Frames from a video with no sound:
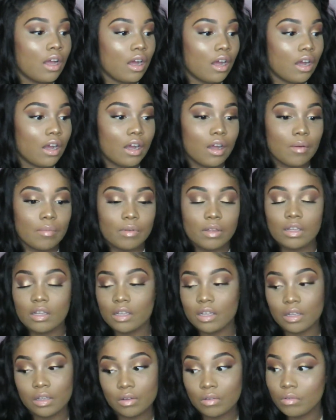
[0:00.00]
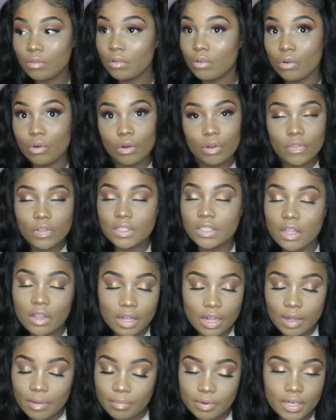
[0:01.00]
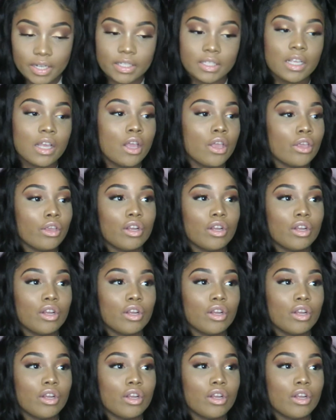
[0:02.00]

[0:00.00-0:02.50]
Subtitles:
all these other companies.